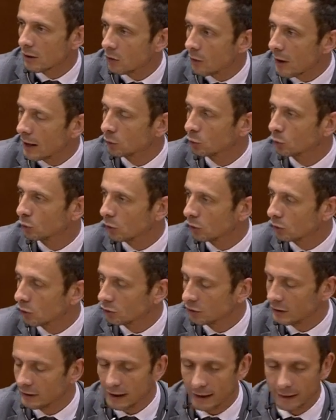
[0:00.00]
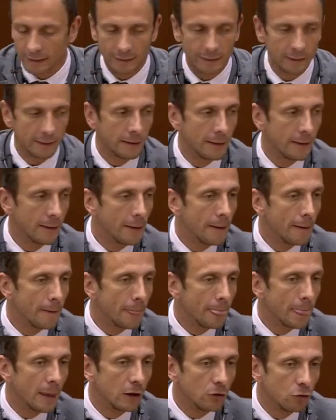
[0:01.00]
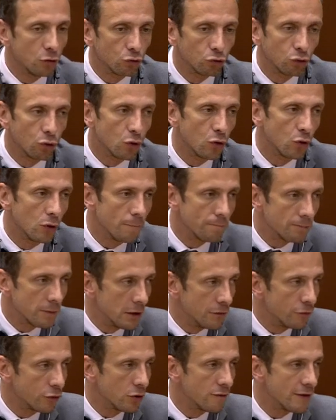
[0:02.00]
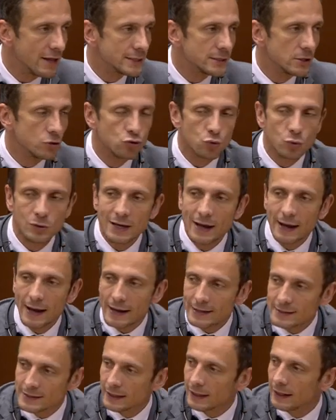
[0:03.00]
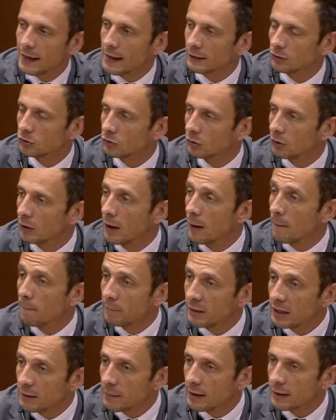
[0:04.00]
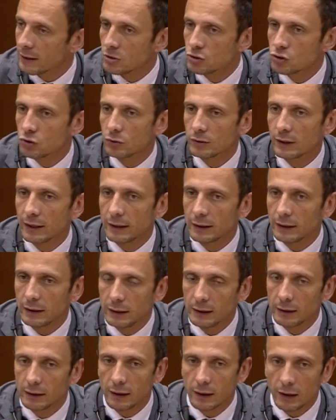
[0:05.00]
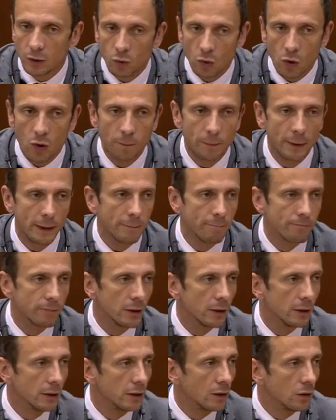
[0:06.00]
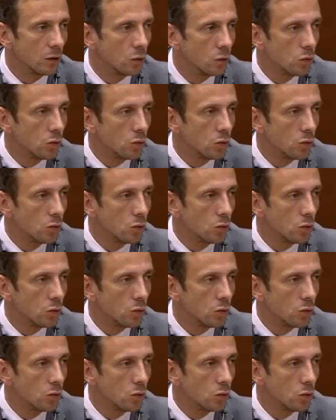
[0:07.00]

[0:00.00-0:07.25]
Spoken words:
And of course, we look to the south of Europe, looks to us as we look north. Now,